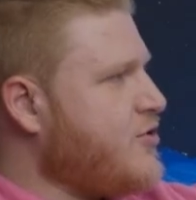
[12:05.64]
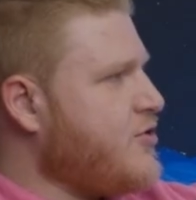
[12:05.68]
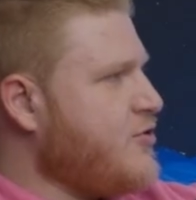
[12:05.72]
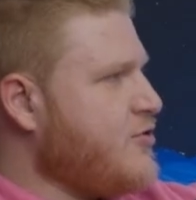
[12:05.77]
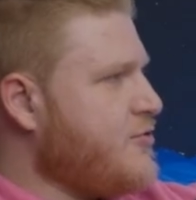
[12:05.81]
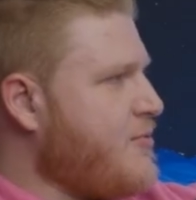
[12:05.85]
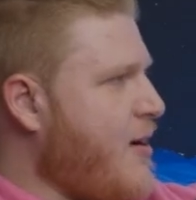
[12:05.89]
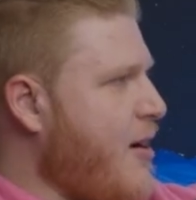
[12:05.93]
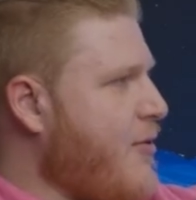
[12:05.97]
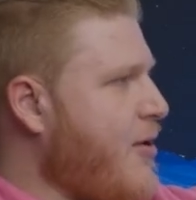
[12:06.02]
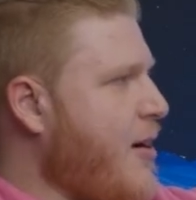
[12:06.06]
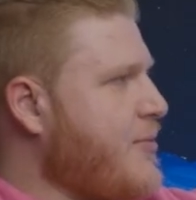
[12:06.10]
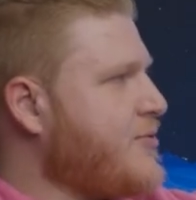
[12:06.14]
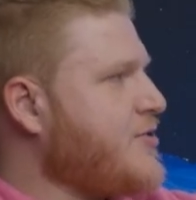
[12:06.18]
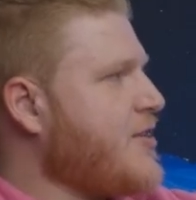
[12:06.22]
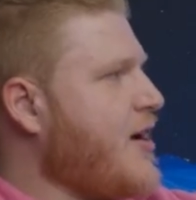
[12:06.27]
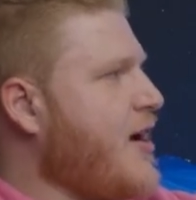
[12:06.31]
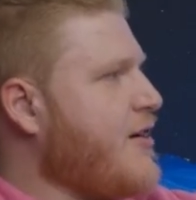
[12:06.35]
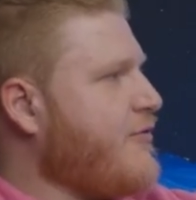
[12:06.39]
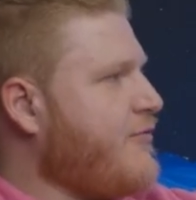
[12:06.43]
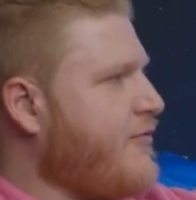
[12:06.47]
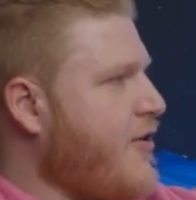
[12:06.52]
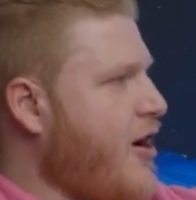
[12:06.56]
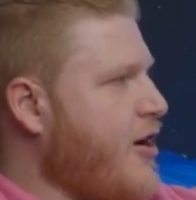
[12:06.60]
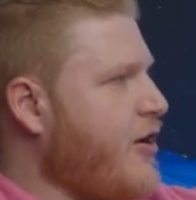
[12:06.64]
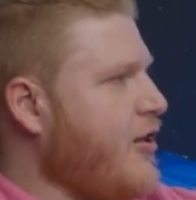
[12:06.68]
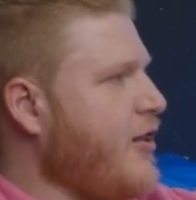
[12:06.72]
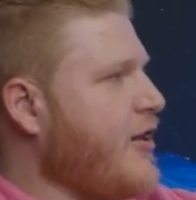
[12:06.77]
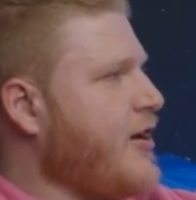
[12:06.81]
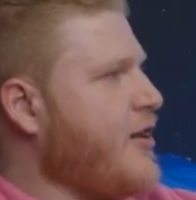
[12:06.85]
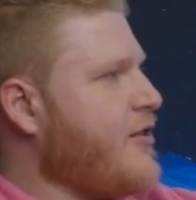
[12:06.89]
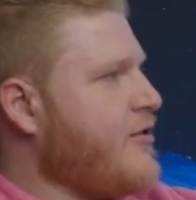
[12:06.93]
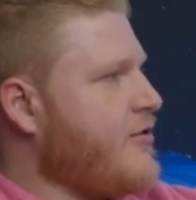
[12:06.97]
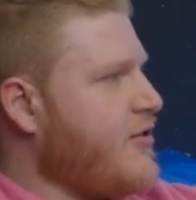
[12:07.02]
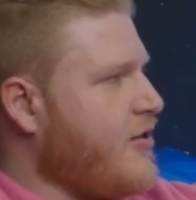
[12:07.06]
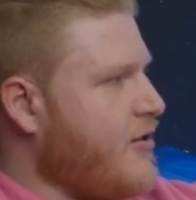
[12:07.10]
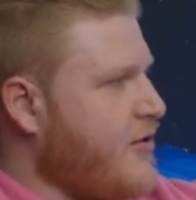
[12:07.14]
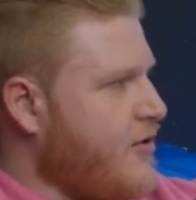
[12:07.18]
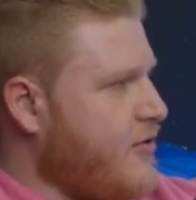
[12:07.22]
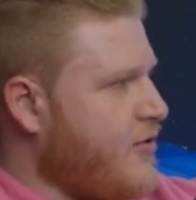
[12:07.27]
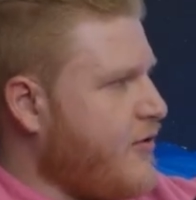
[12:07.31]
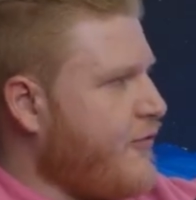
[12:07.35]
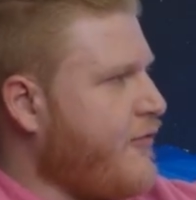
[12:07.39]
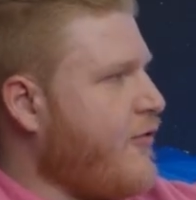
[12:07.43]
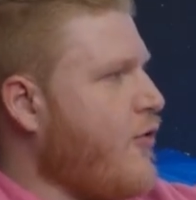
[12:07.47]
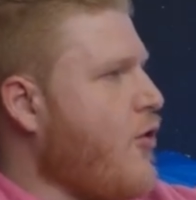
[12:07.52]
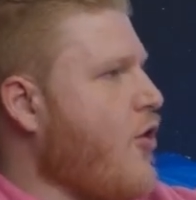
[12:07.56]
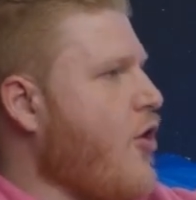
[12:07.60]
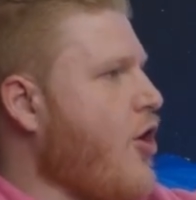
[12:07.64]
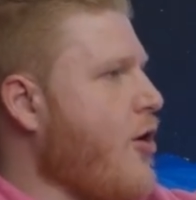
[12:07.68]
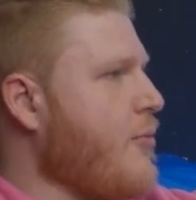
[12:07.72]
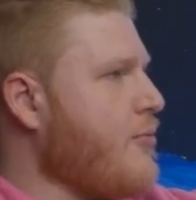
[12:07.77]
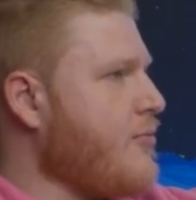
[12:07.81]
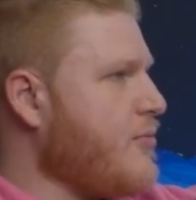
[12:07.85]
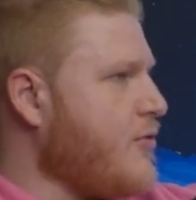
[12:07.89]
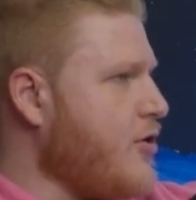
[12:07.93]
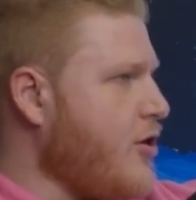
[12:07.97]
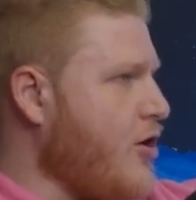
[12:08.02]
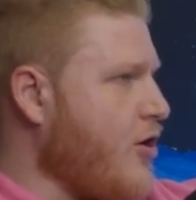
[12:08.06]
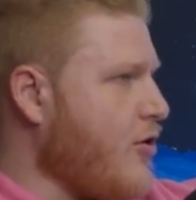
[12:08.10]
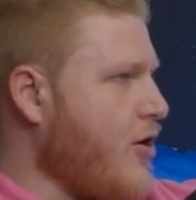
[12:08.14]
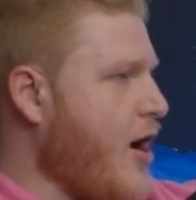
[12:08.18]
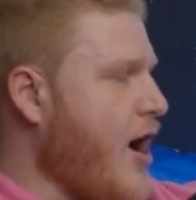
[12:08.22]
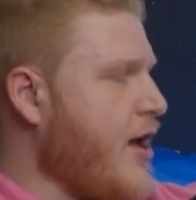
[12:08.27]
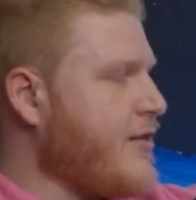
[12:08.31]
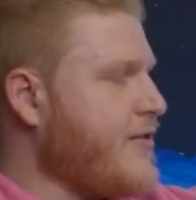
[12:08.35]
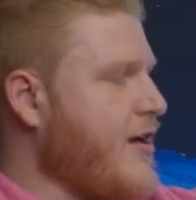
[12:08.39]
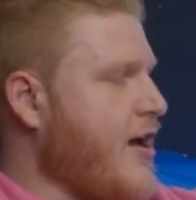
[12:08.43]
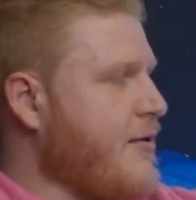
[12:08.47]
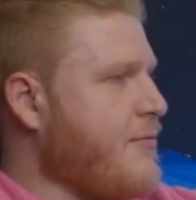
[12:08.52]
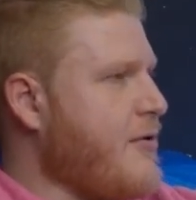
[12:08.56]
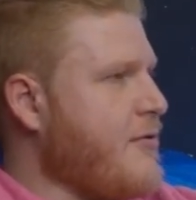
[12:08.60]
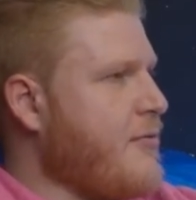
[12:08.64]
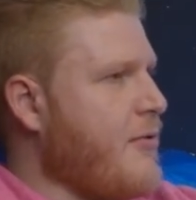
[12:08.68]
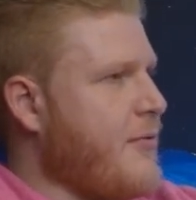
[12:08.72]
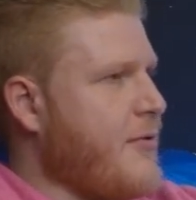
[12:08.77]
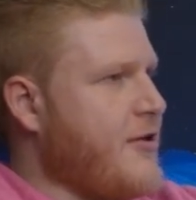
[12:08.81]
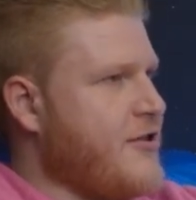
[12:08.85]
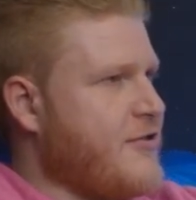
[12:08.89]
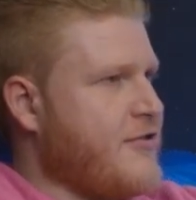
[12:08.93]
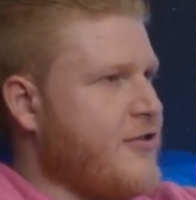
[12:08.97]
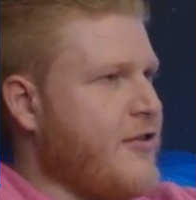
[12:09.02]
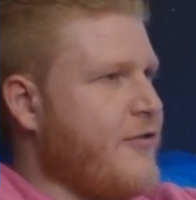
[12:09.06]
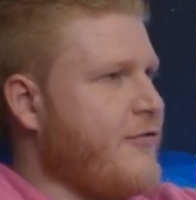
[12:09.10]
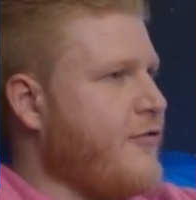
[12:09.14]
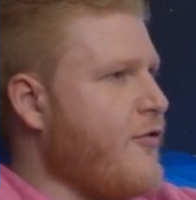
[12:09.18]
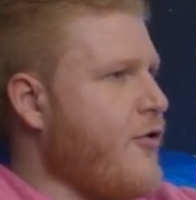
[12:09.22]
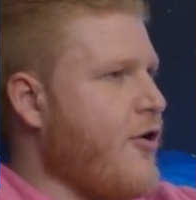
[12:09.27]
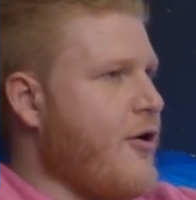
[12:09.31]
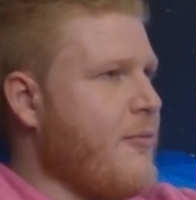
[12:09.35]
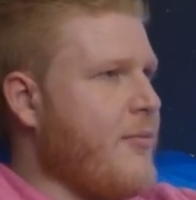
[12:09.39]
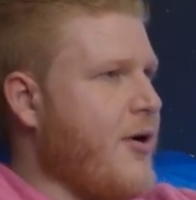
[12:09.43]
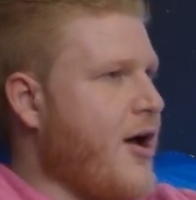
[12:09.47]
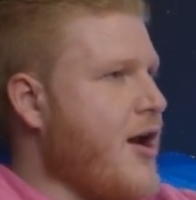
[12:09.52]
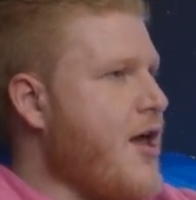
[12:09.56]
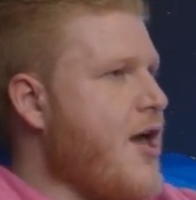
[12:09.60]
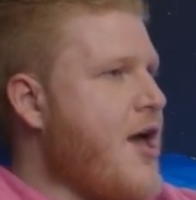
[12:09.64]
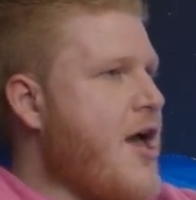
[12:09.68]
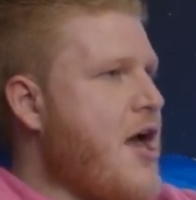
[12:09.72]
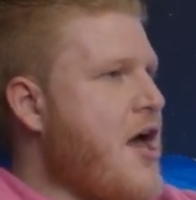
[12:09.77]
use my website, funnel it into the form, you know, contact people based on the form, but